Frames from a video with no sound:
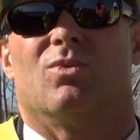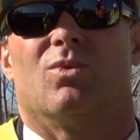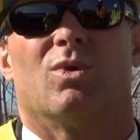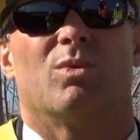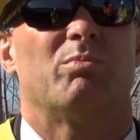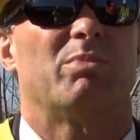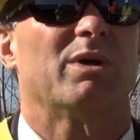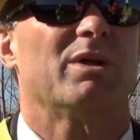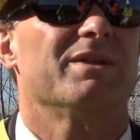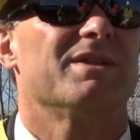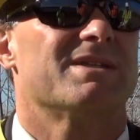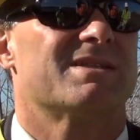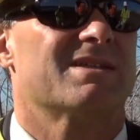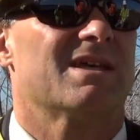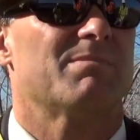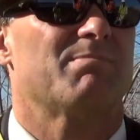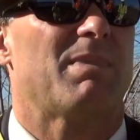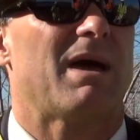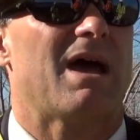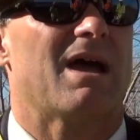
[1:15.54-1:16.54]
We're building the
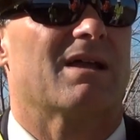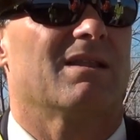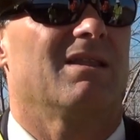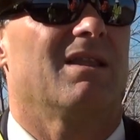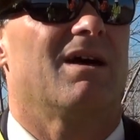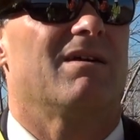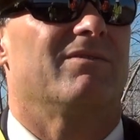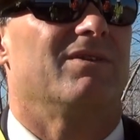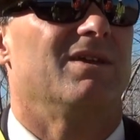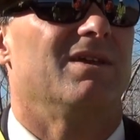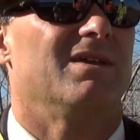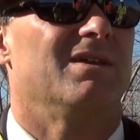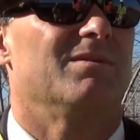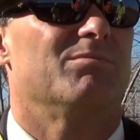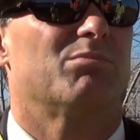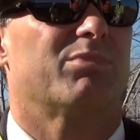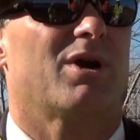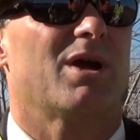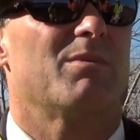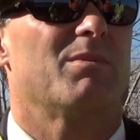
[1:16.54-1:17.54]
setback levee
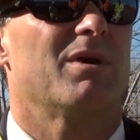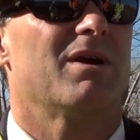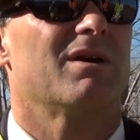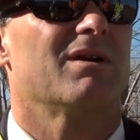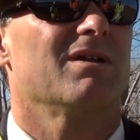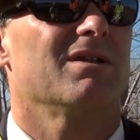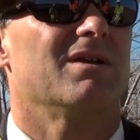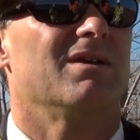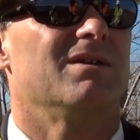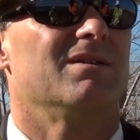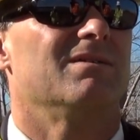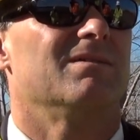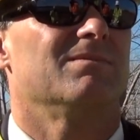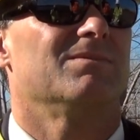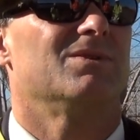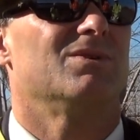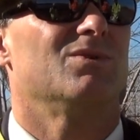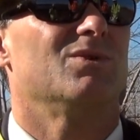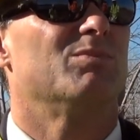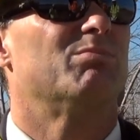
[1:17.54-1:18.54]
primarily
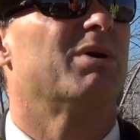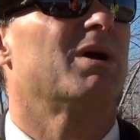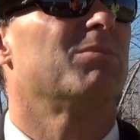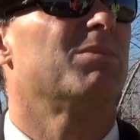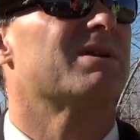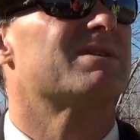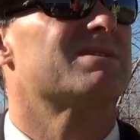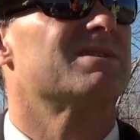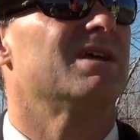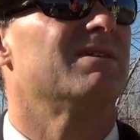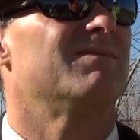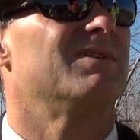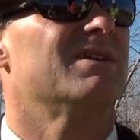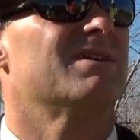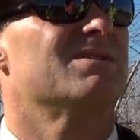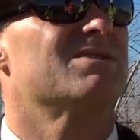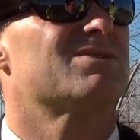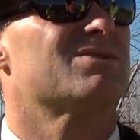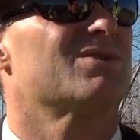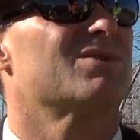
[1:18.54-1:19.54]
due to public safety
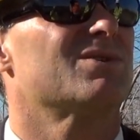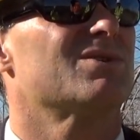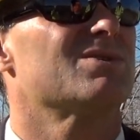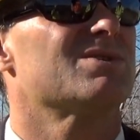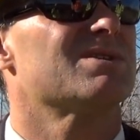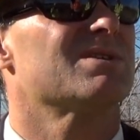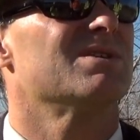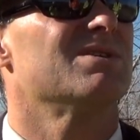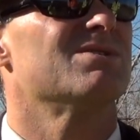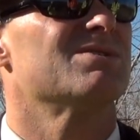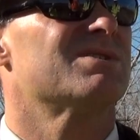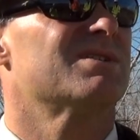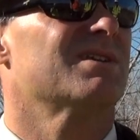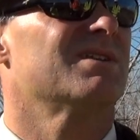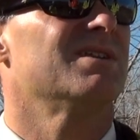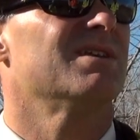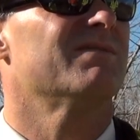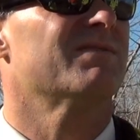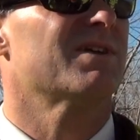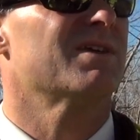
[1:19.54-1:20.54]
concerns, and there's
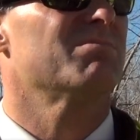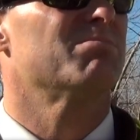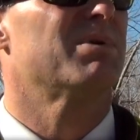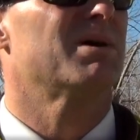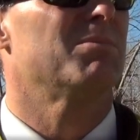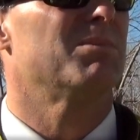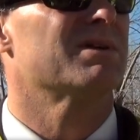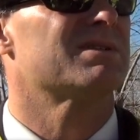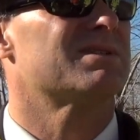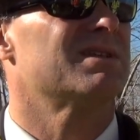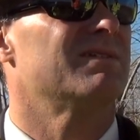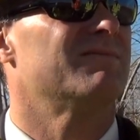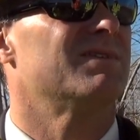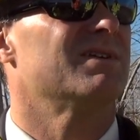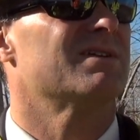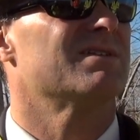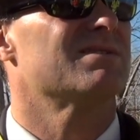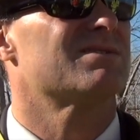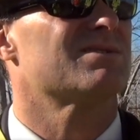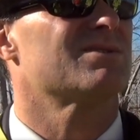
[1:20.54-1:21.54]
significant public safety
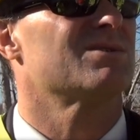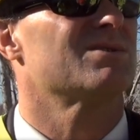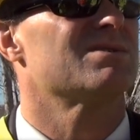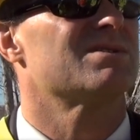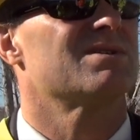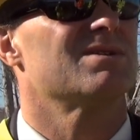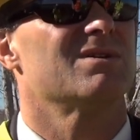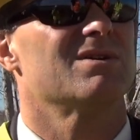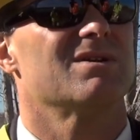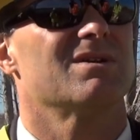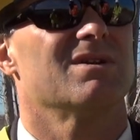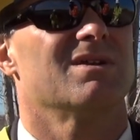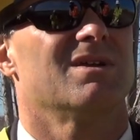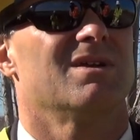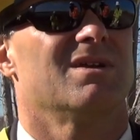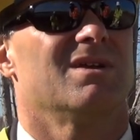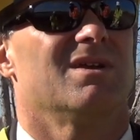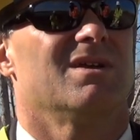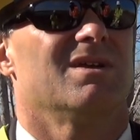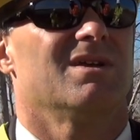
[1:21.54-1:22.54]
concerns here,
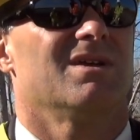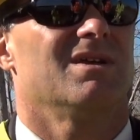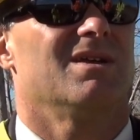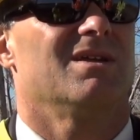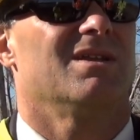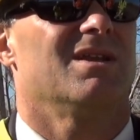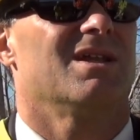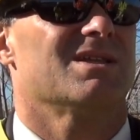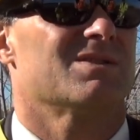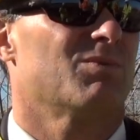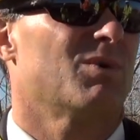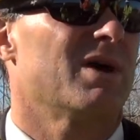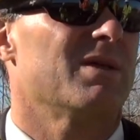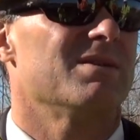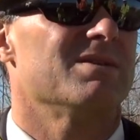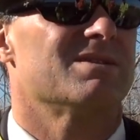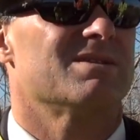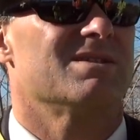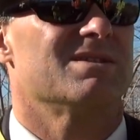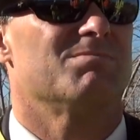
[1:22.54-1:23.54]
and that's why
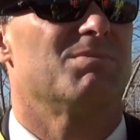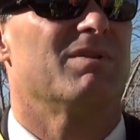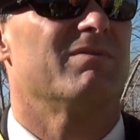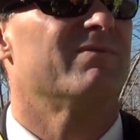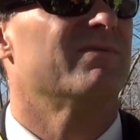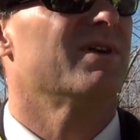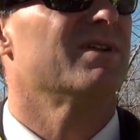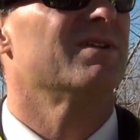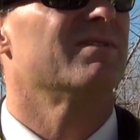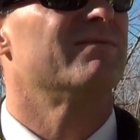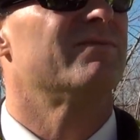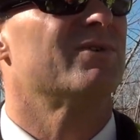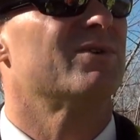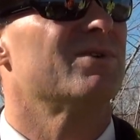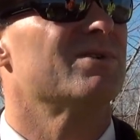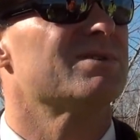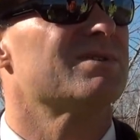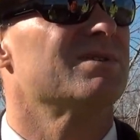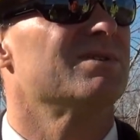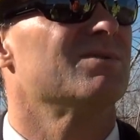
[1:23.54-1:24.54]
this has been funded
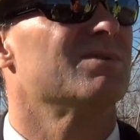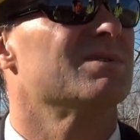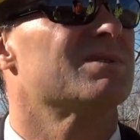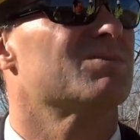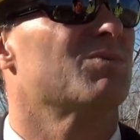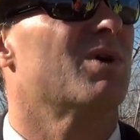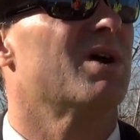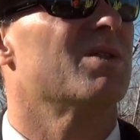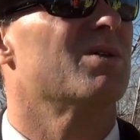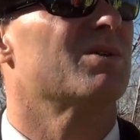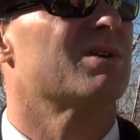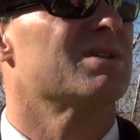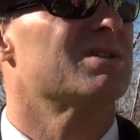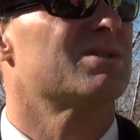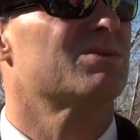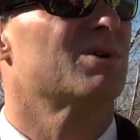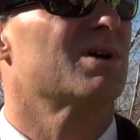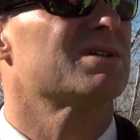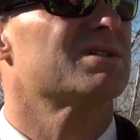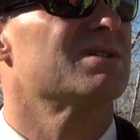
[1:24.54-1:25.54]
first, and that's why the
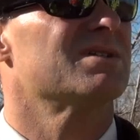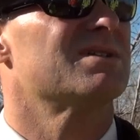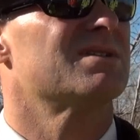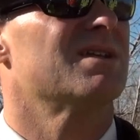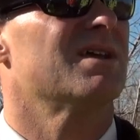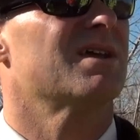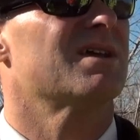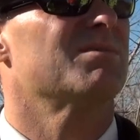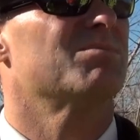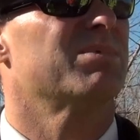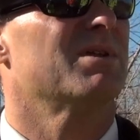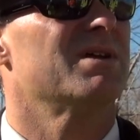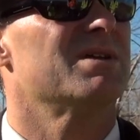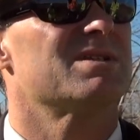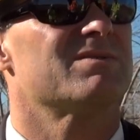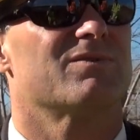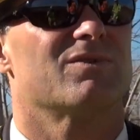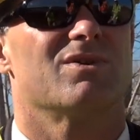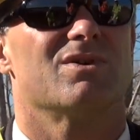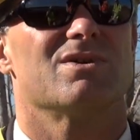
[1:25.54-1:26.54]
construction's taken
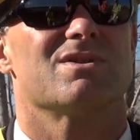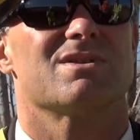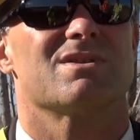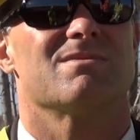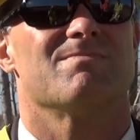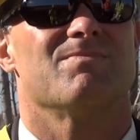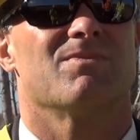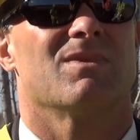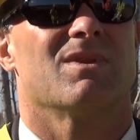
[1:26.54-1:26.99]
place first.